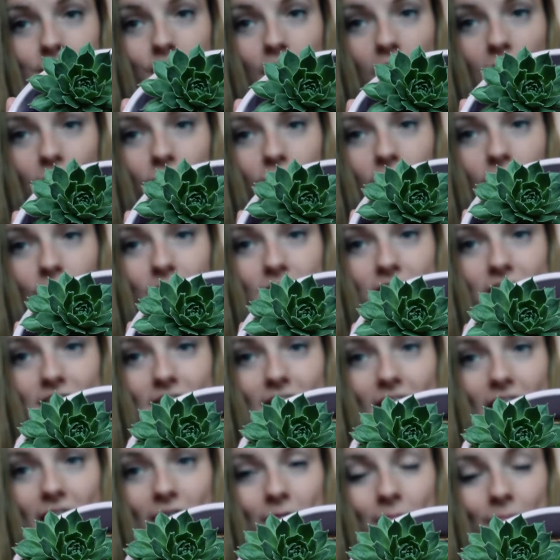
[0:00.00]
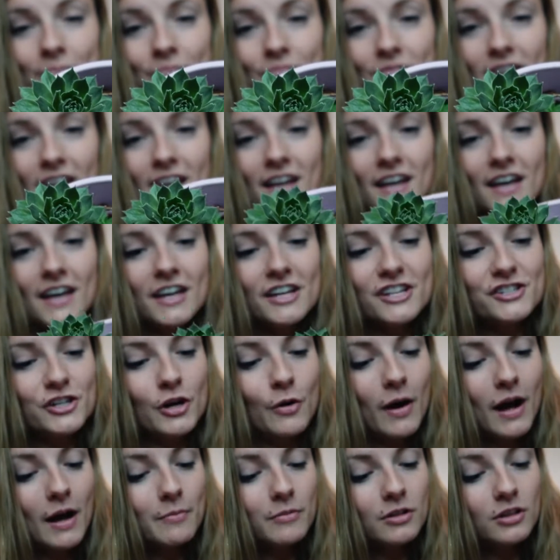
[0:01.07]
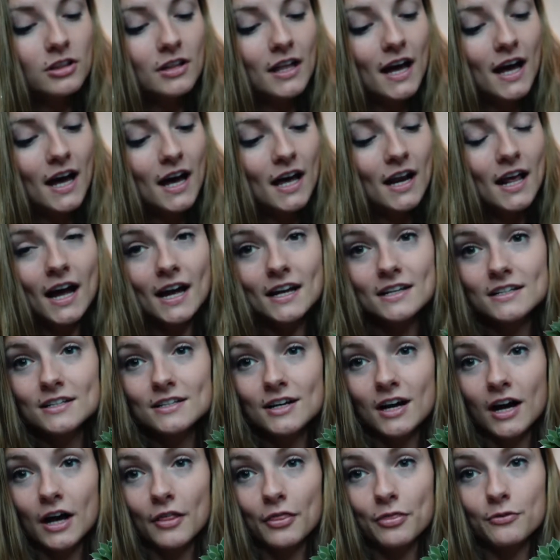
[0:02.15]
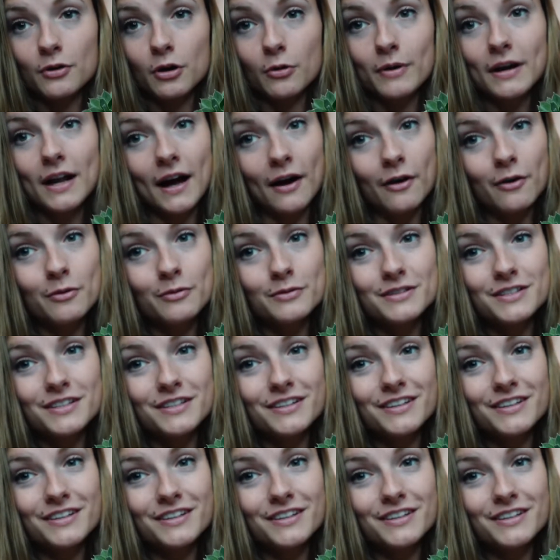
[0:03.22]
off of the stem. So I'm glad I did not throw it out.